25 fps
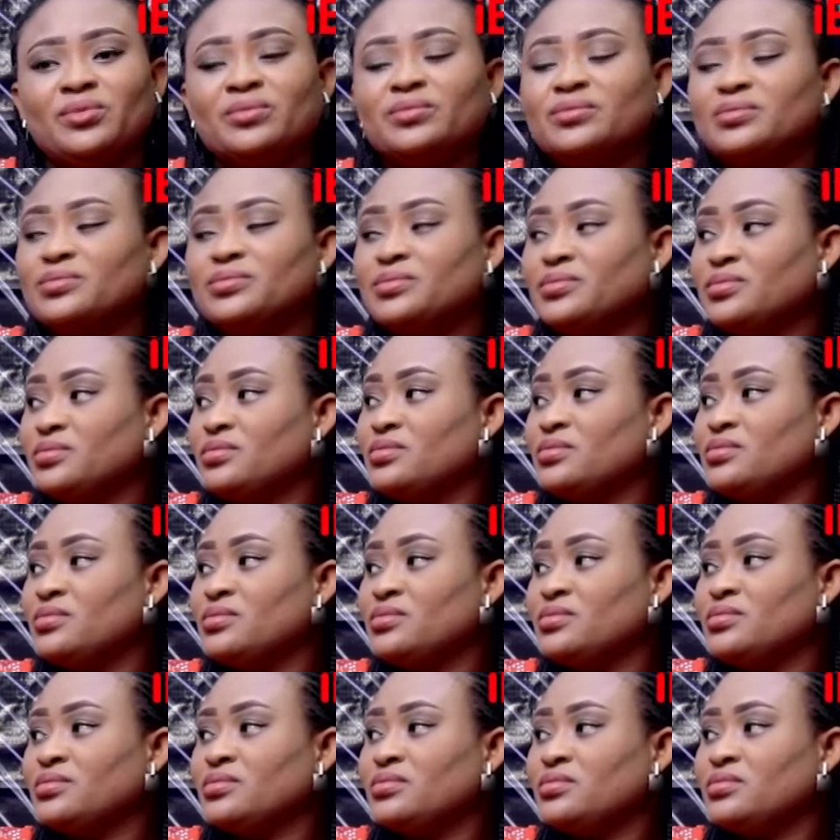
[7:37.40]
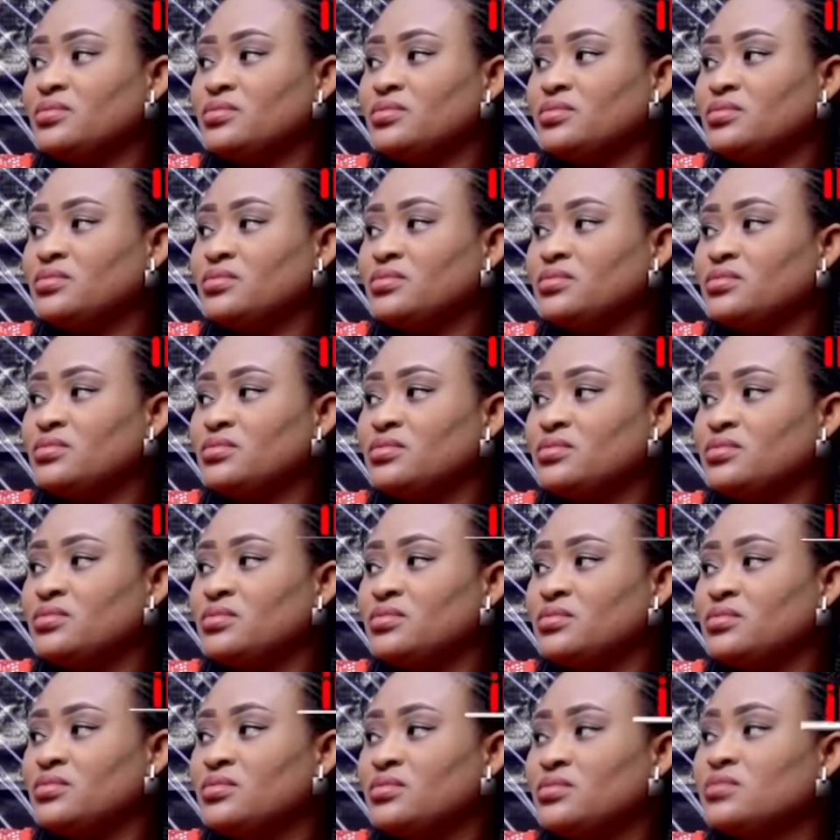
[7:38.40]

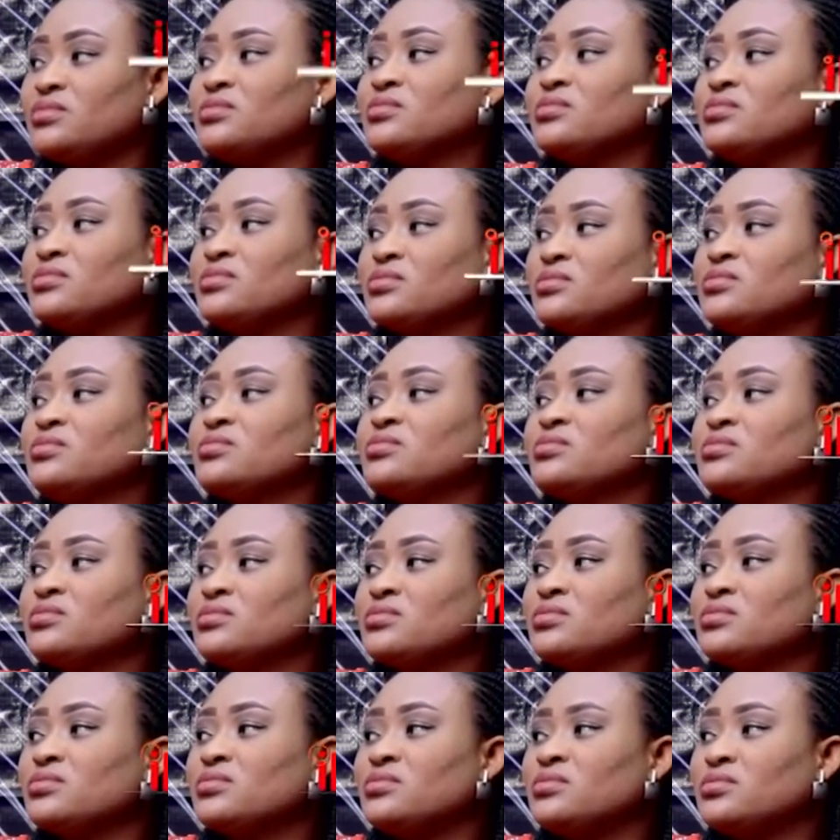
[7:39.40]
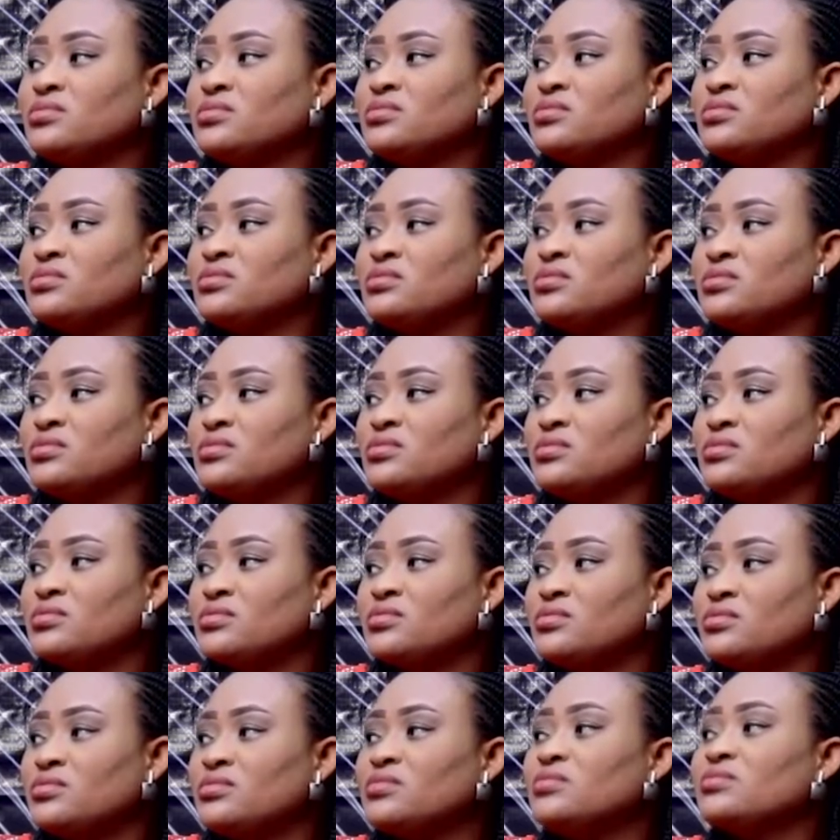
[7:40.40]

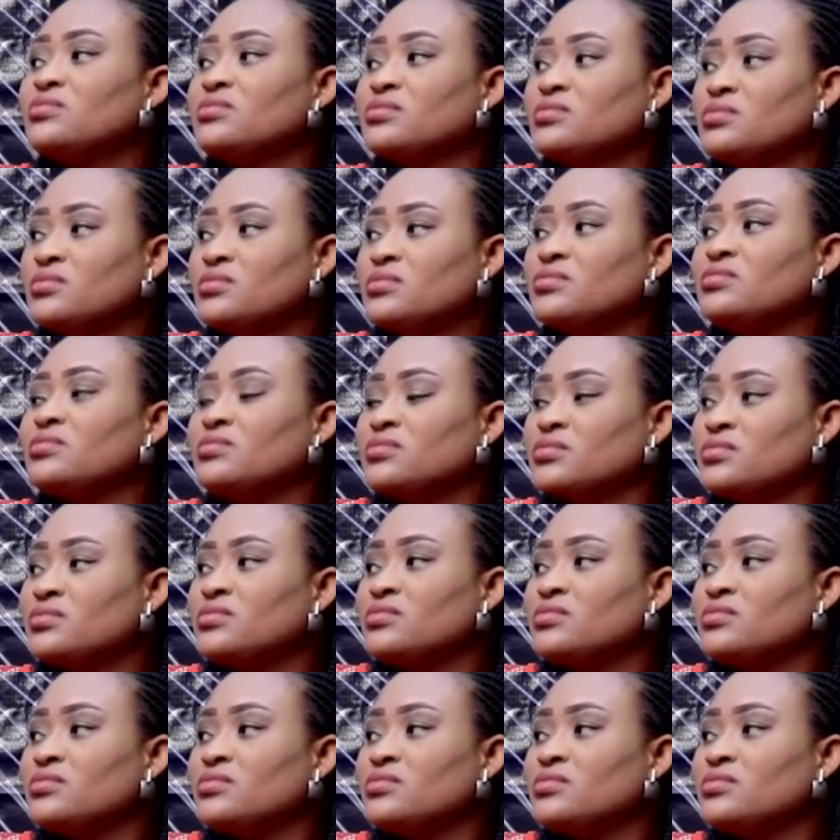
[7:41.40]
(not speaking)